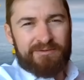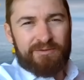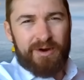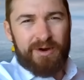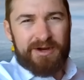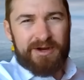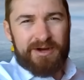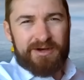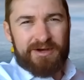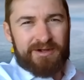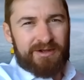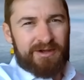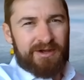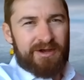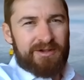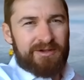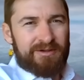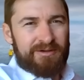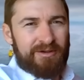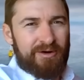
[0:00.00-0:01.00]
quite a, a
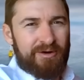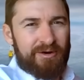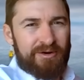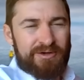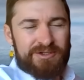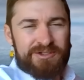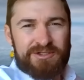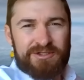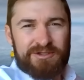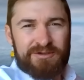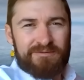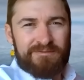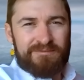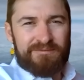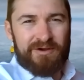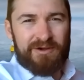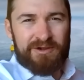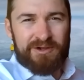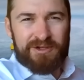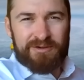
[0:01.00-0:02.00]
large
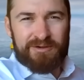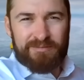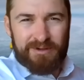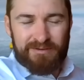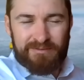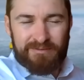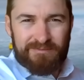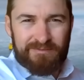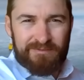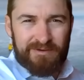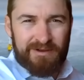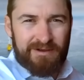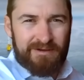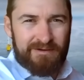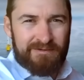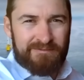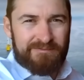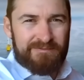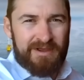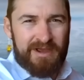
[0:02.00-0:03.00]
volume of,
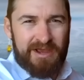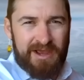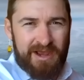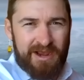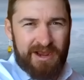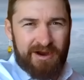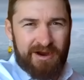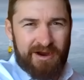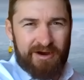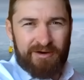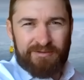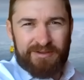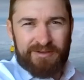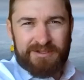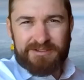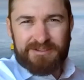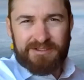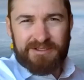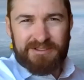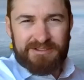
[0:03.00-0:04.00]
of air
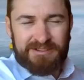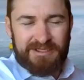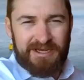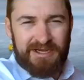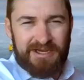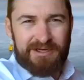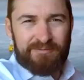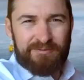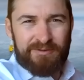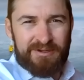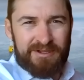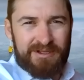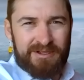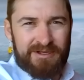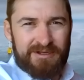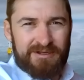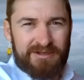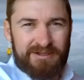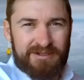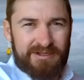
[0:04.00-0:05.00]
that's contained
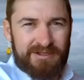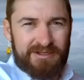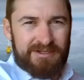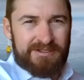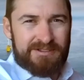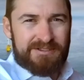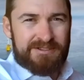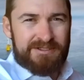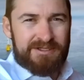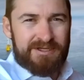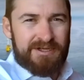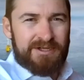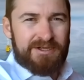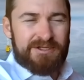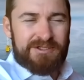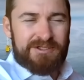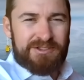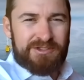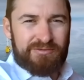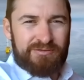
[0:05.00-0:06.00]
within these
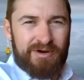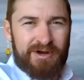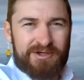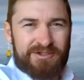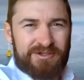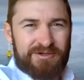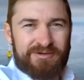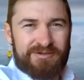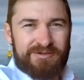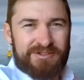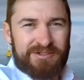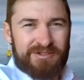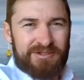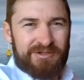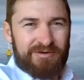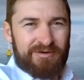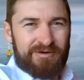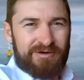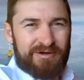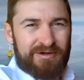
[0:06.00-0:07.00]
structures.
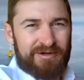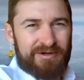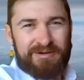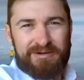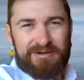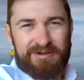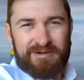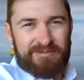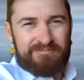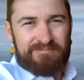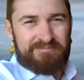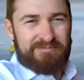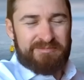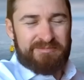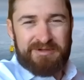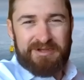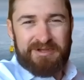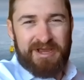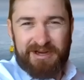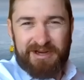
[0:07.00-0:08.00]
You're
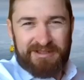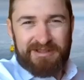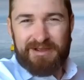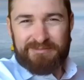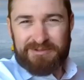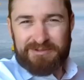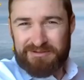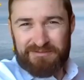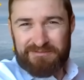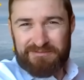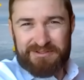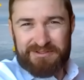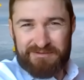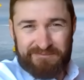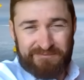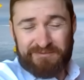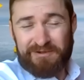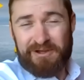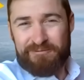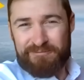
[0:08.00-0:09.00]
getting them to, to
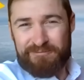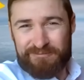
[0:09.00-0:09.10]
float,